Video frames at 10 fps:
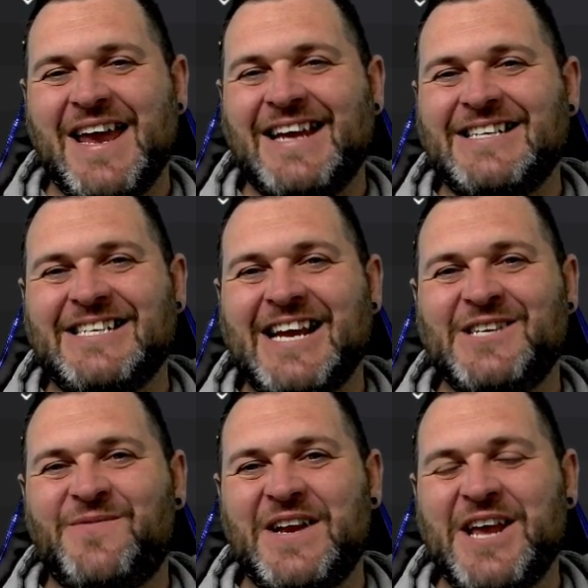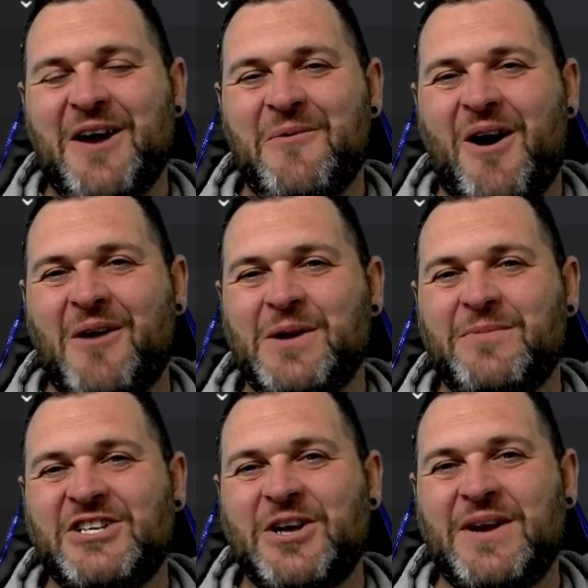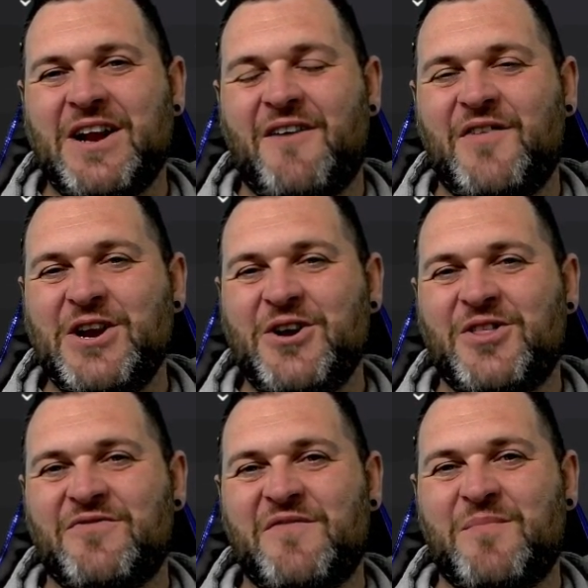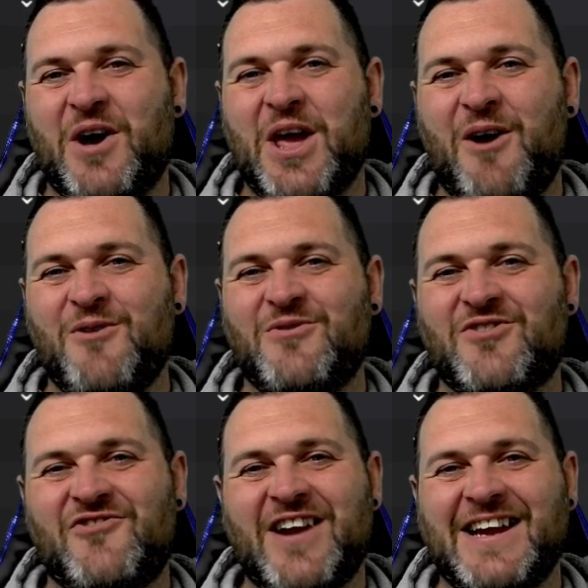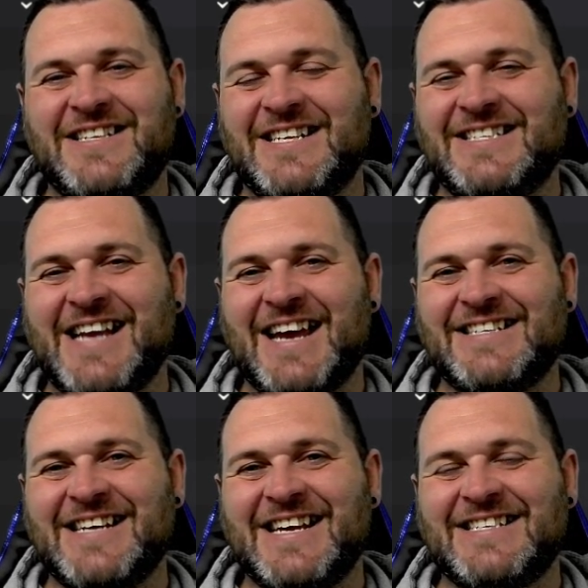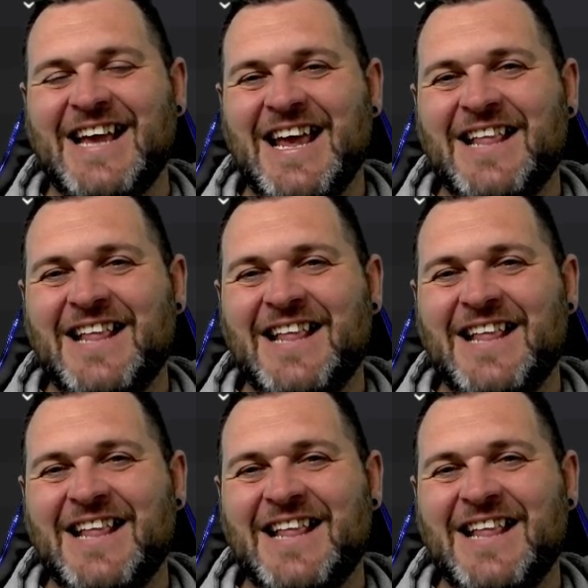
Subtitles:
In today's video, I'm going to be showing off another of my own created tactics.